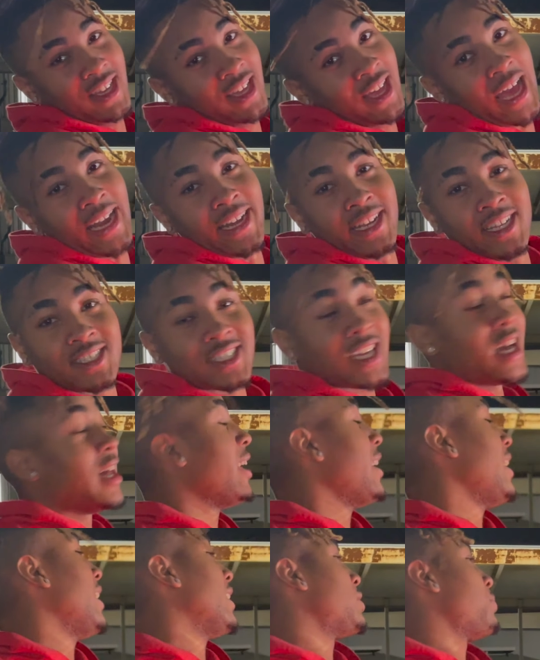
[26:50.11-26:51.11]
I need y'all
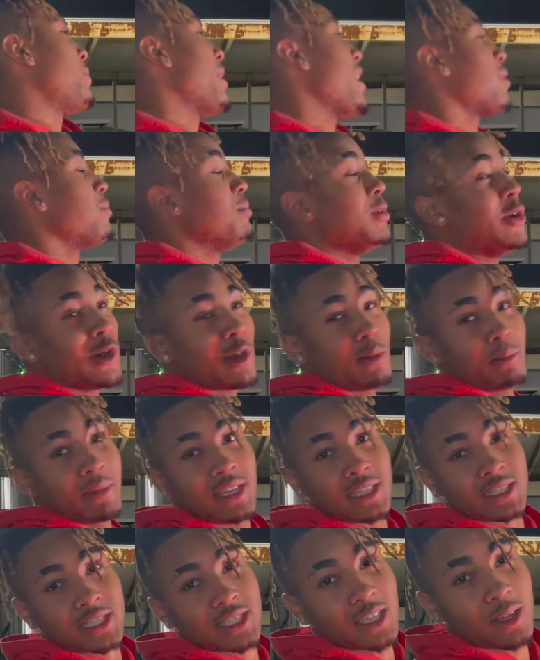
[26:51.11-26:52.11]
to expect more. Me and
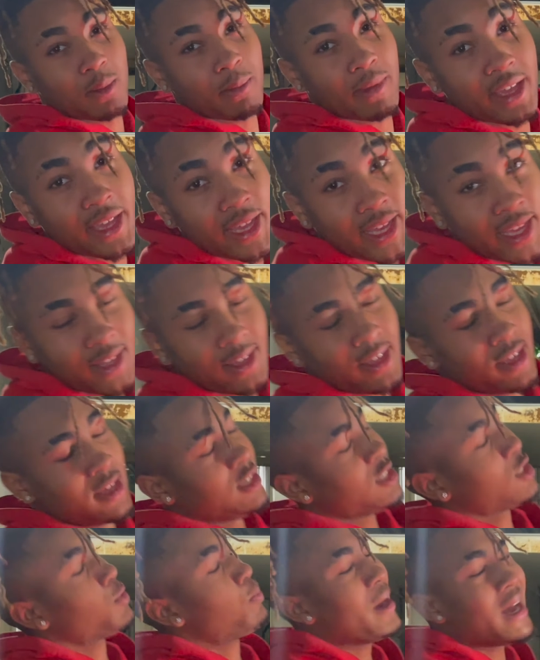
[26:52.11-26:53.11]
Sugar Man,
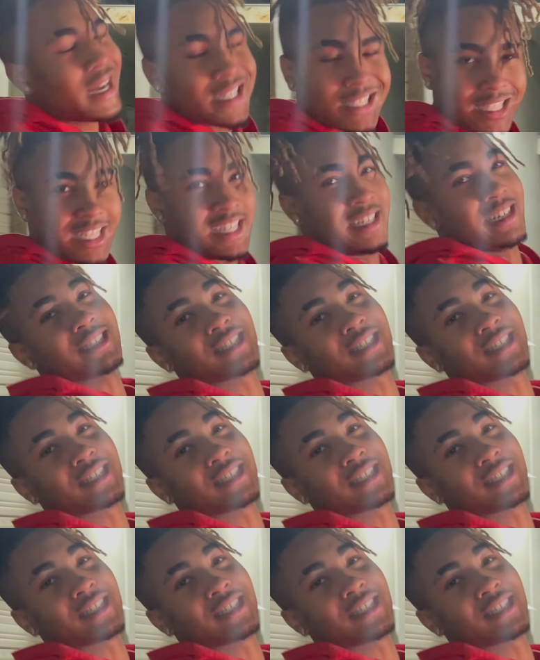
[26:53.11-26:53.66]
especially the